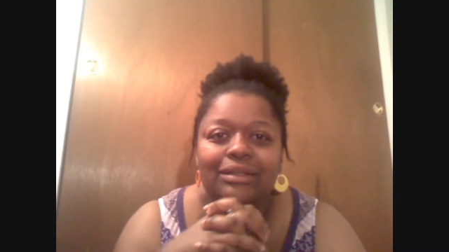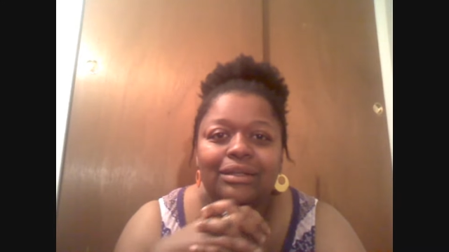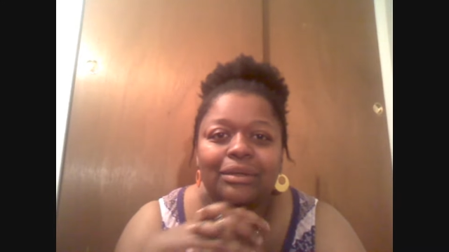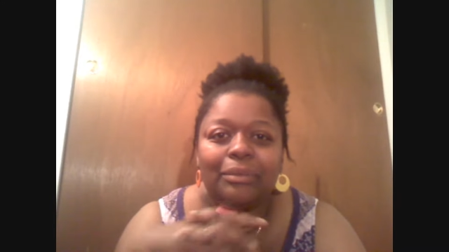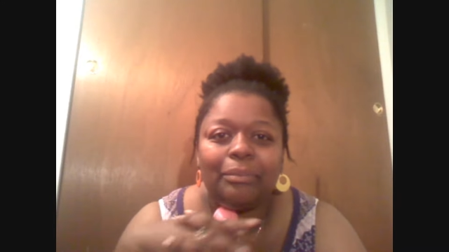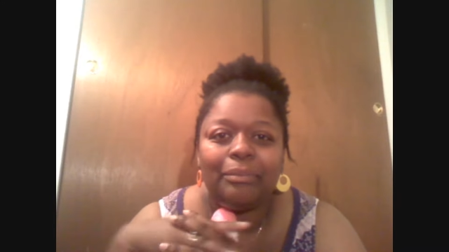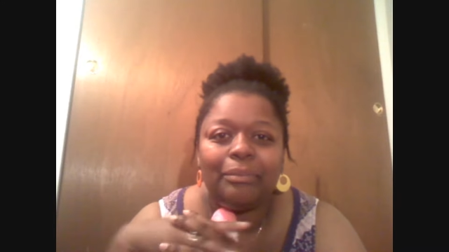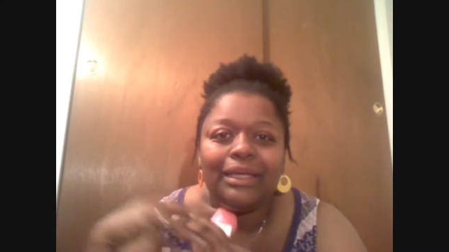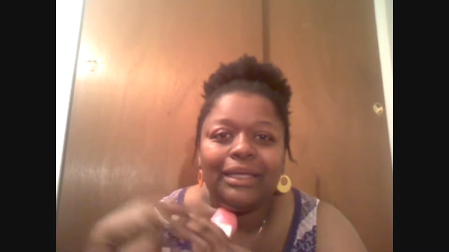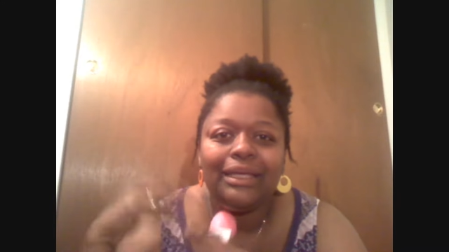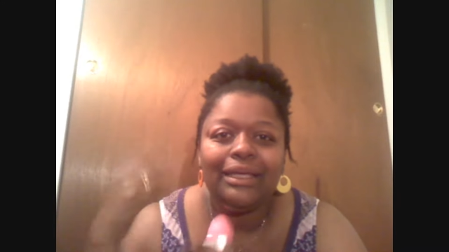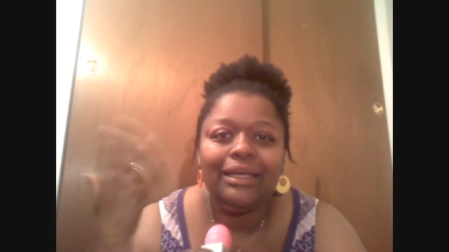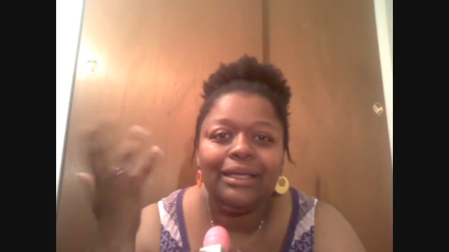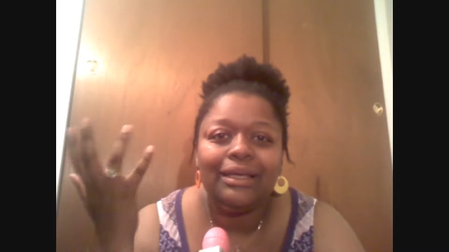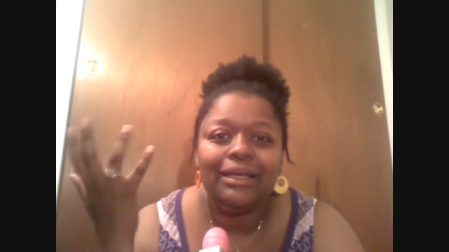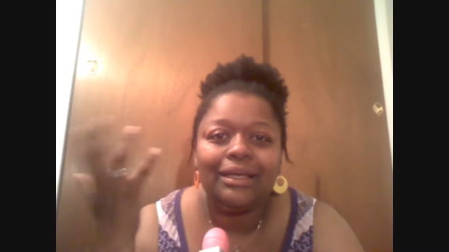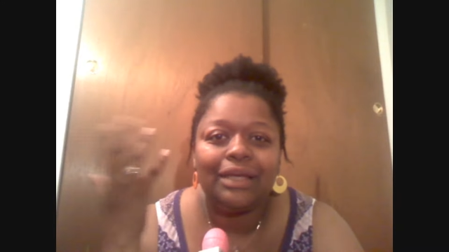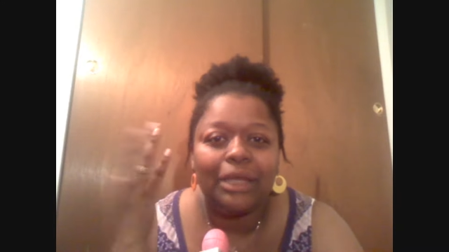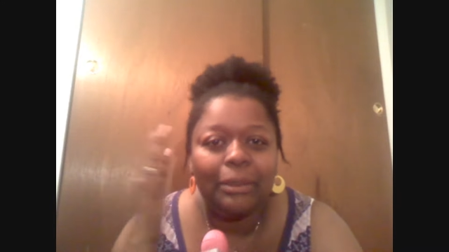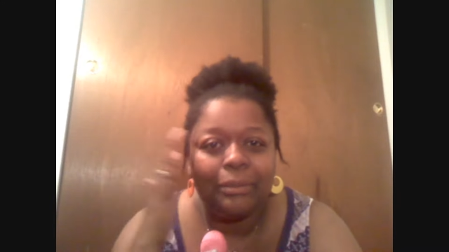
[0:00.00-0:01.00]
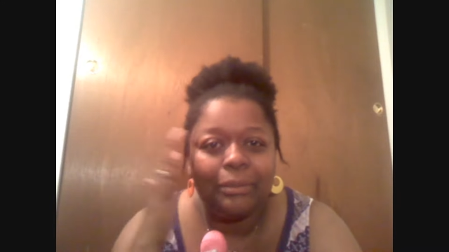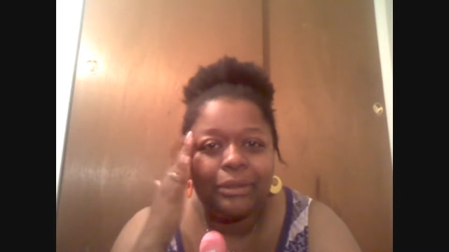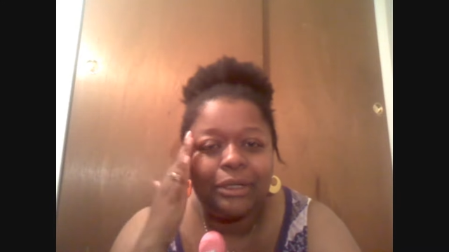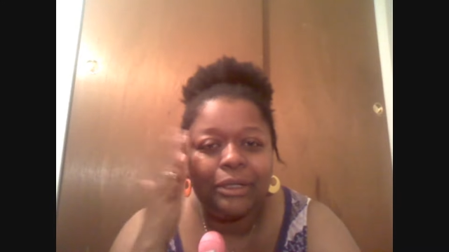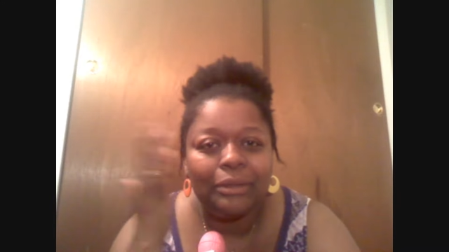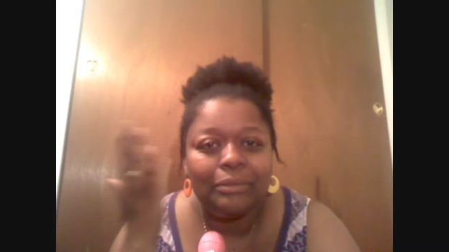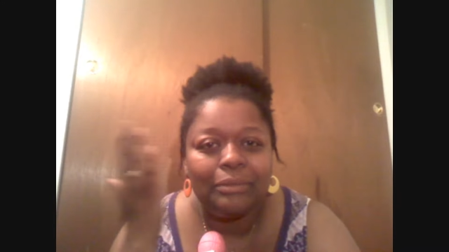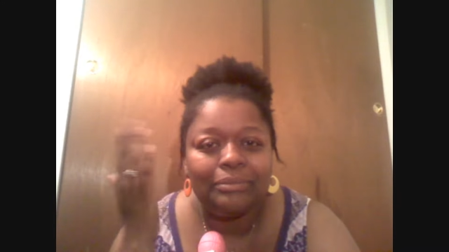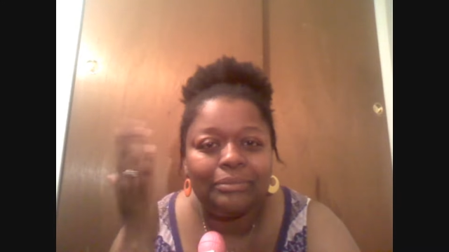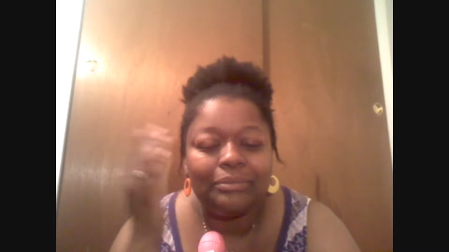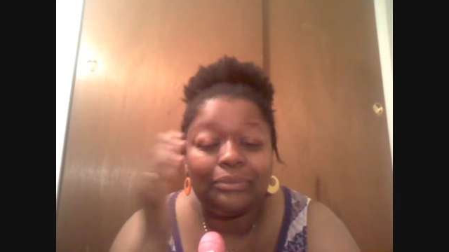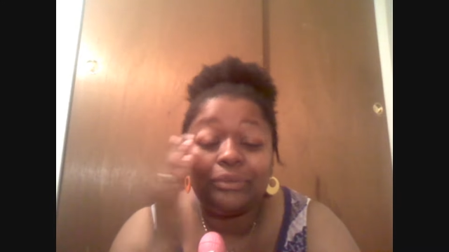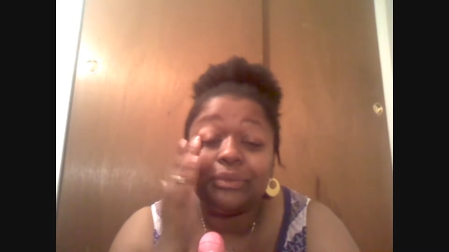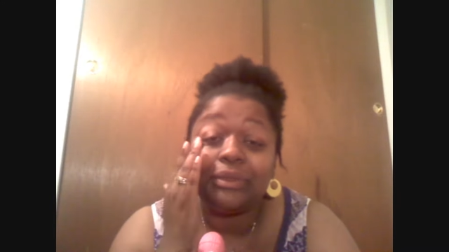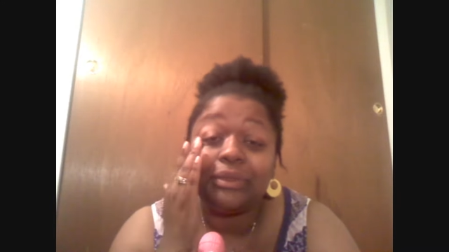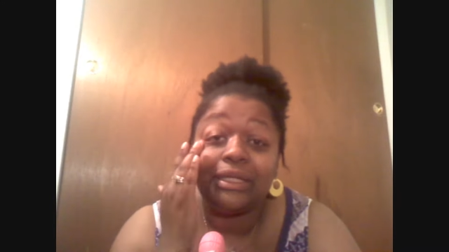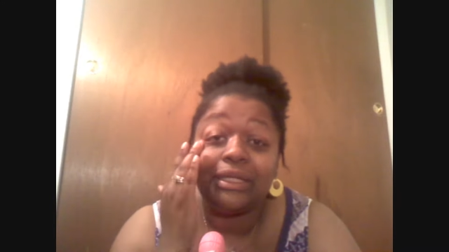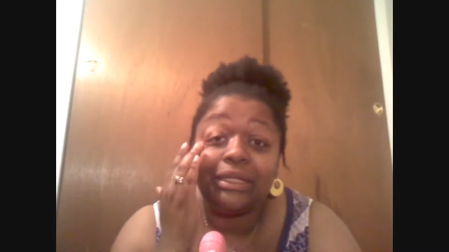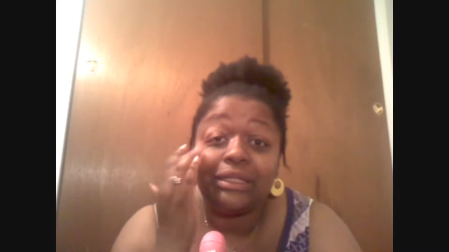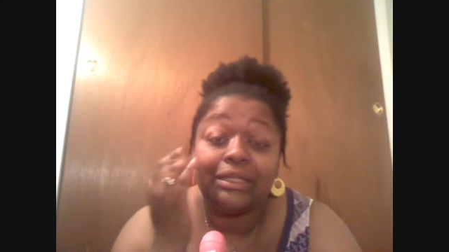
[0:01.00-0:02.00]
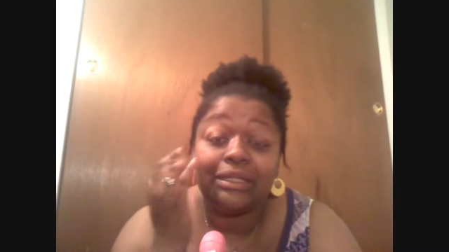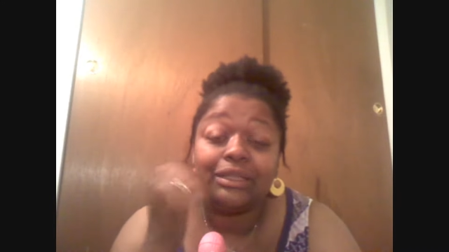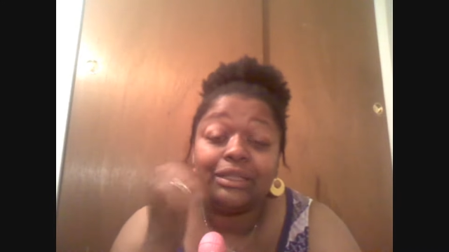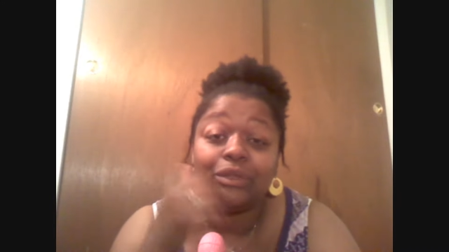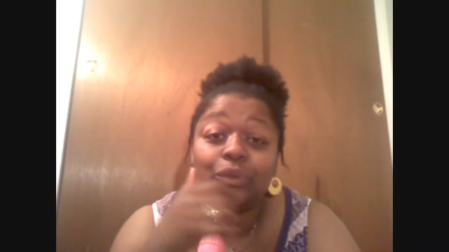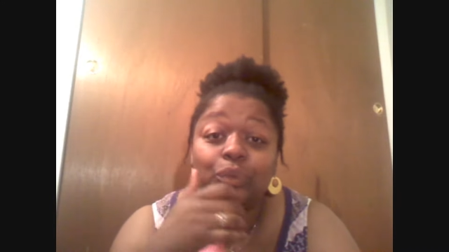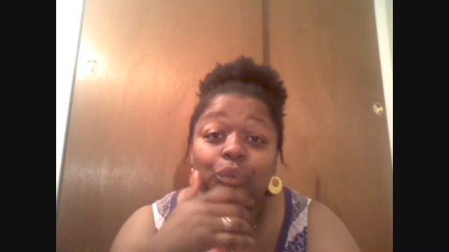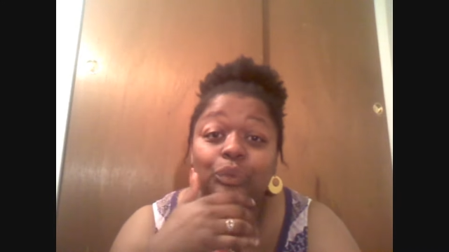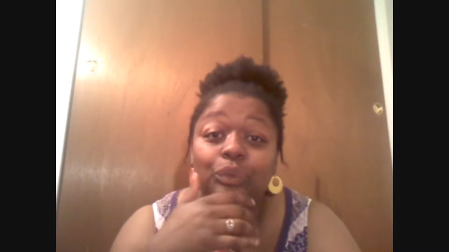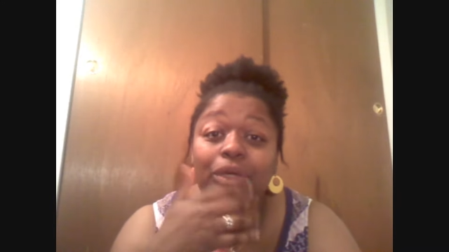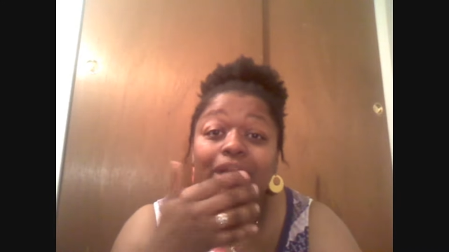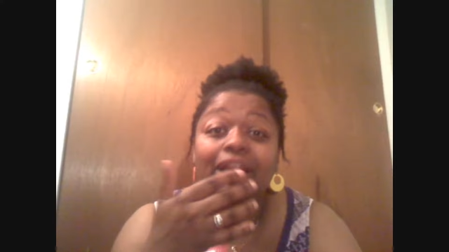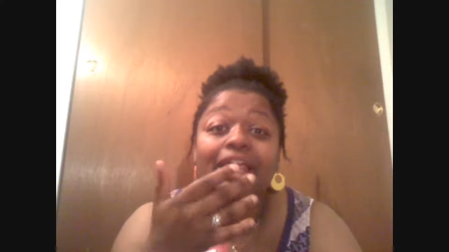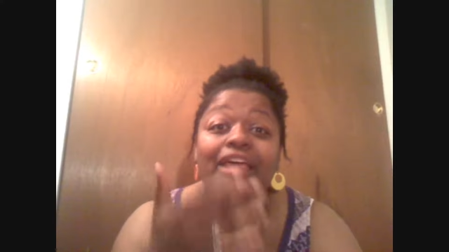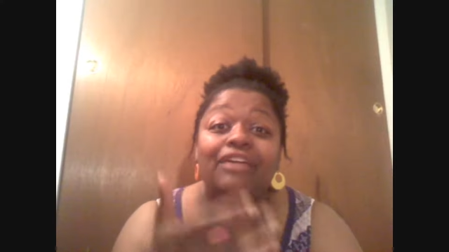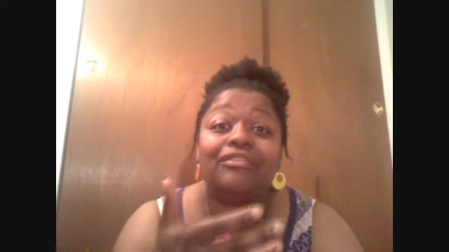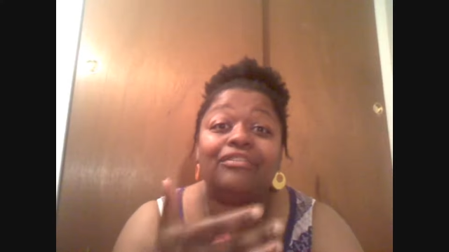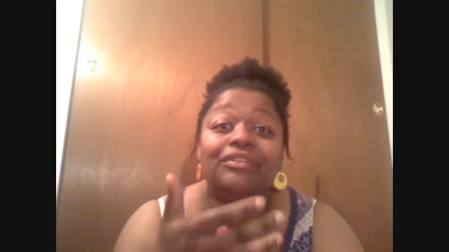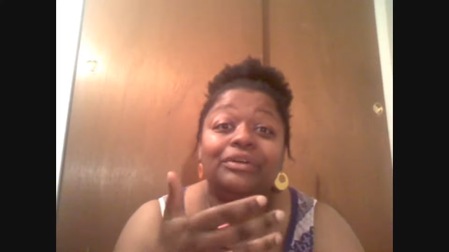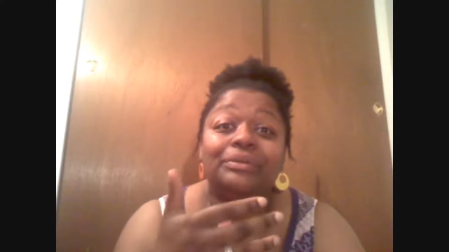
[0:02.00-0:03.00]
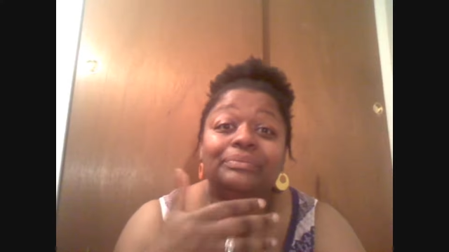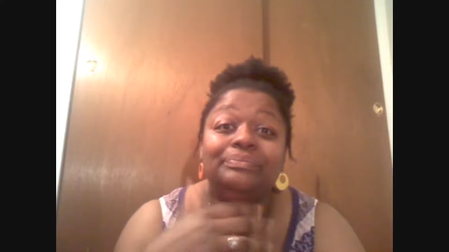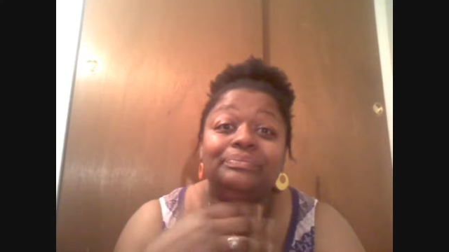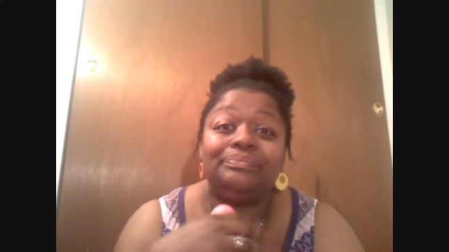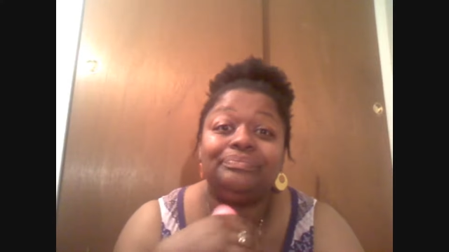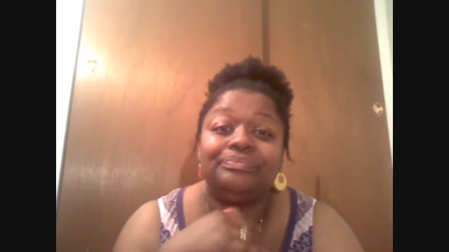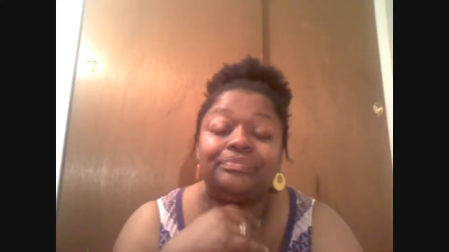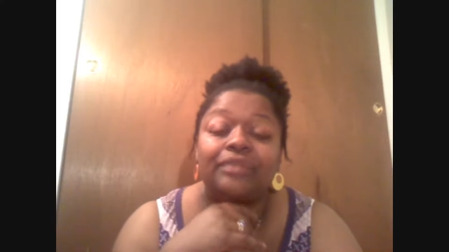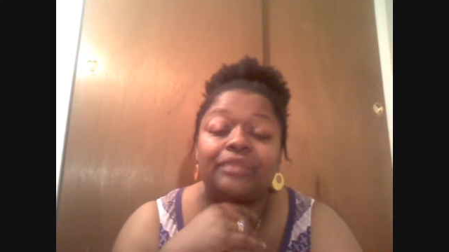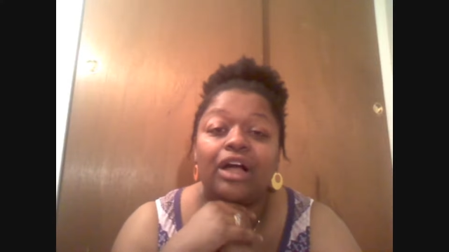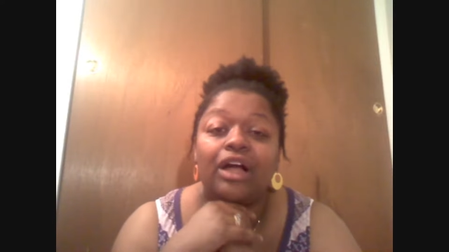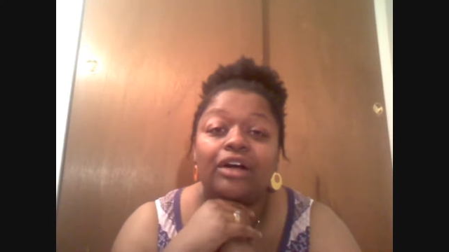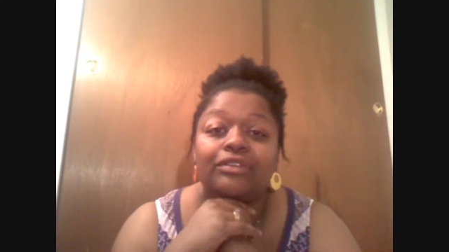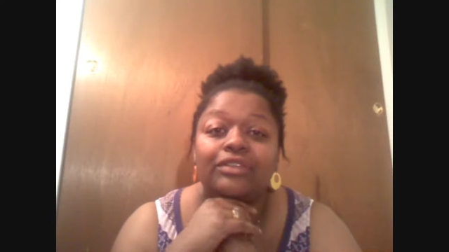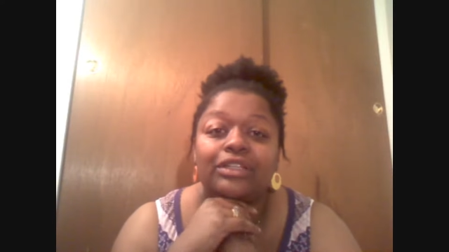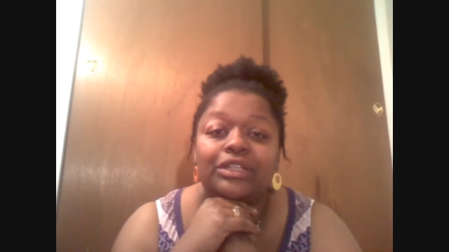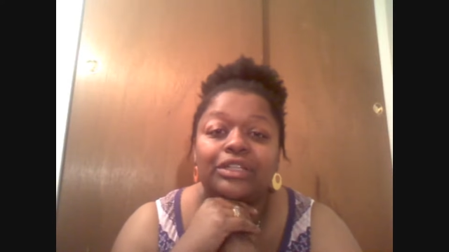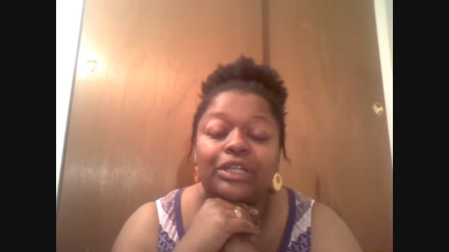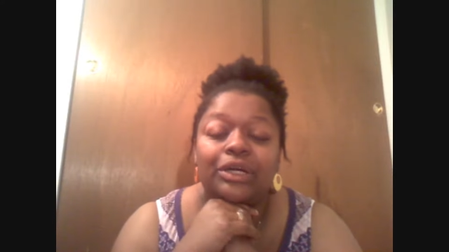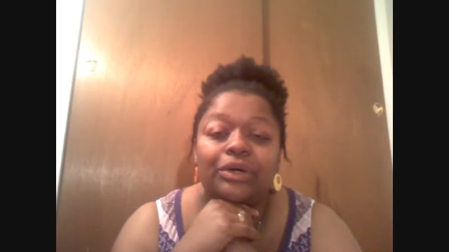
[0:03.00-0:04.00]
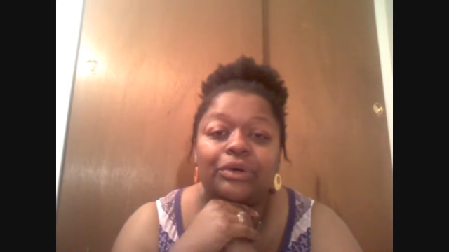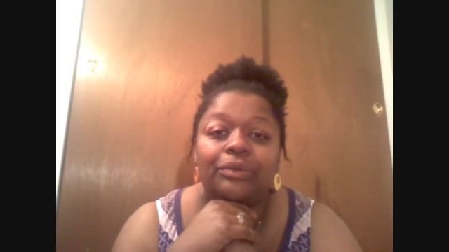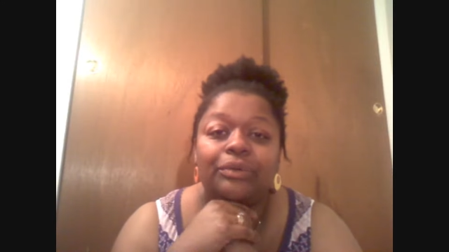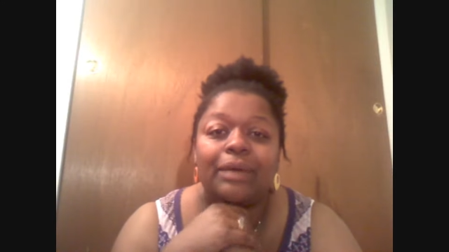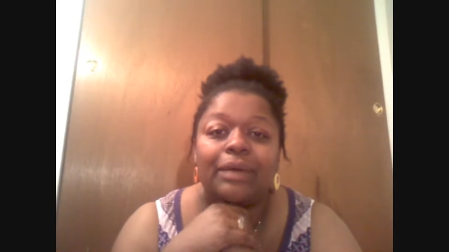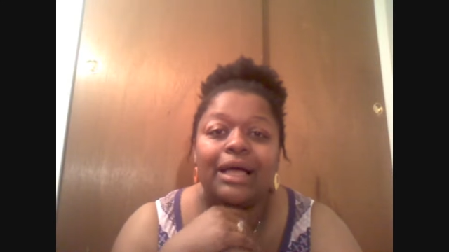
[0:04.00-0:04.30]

me coming up with whatever off the dome.